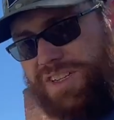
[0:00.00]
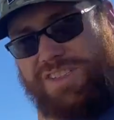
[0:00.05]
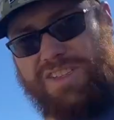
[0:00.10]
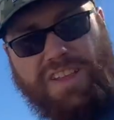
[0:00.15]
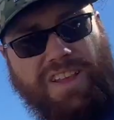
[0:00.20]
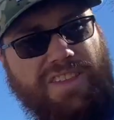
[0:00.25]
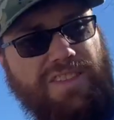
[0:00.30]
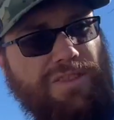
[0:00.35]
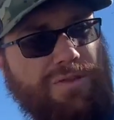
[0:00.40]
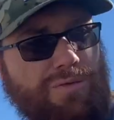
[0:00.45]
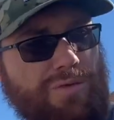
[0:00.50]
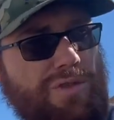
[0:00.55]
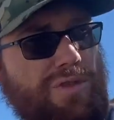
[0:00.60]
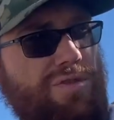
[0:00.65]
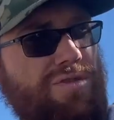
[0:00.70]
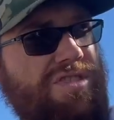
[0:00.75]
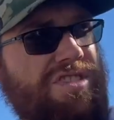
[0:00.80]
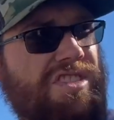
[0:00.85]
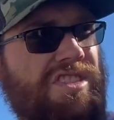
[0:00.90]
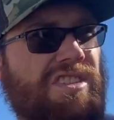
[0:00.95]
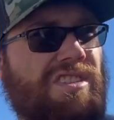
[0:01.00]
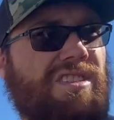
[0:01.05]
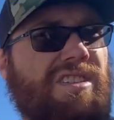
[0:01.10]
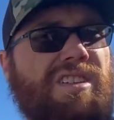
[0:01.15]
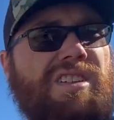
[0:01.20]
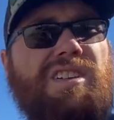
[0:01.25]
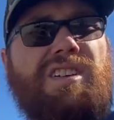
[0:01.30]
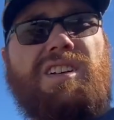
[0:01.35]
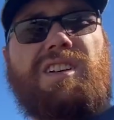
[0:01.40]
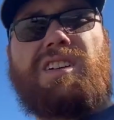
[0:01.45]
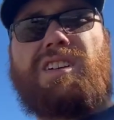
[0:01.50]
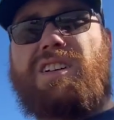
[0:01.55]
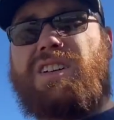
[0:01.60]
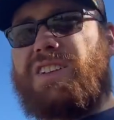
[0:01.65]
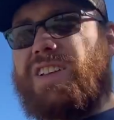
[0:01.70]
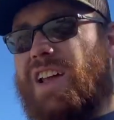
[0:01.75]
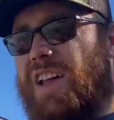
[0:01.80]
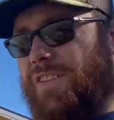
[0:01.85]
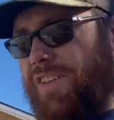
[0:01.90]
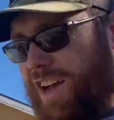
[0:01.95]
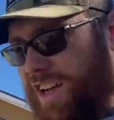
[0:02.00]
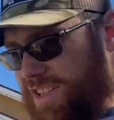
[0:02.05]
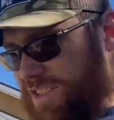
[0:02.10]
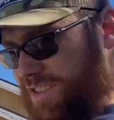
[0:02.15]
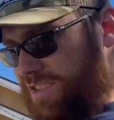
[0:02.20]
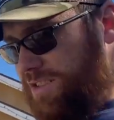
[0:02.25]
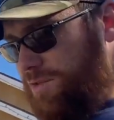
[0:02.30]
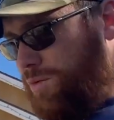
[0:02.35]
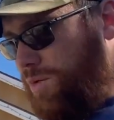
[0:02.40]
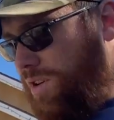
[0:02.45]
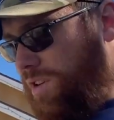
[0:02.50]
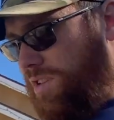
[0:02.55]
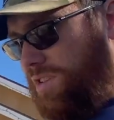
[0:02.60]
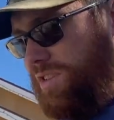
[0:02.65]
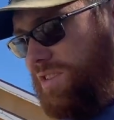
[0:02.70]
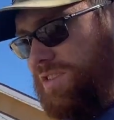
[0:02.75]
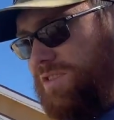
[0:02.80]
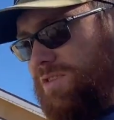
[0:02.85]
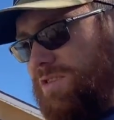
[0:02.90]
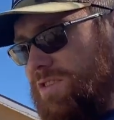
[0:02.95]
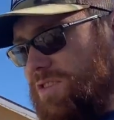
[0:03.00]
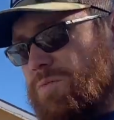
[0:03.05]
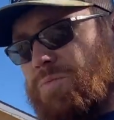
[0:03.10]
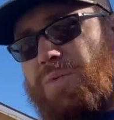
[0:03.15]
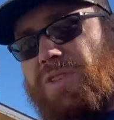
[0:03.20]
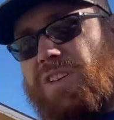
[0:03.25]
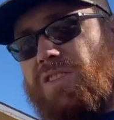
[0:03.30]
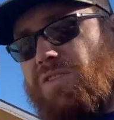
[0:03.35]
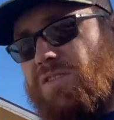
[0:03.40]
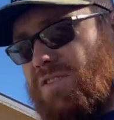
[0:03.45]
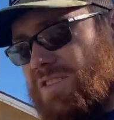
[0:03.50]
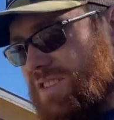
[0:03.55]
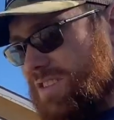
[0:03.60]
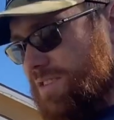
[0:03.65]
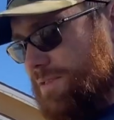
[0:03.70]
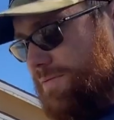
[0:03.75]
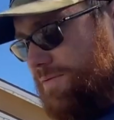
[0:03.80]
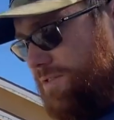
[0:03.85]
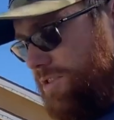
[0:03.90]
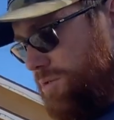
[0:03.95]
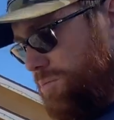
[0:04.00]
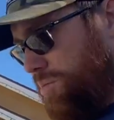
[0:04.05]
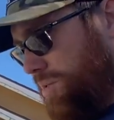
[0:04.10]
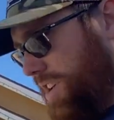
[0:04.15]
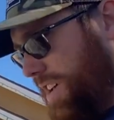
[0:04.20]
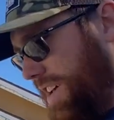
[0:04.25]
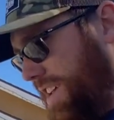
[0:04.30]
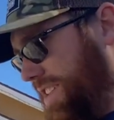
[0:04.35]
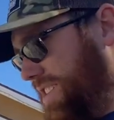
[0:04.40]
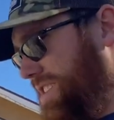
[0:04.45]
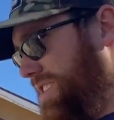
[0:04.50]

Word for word: they eat the roots. Uh, they have access to water because there's a sprinkler system for the plants.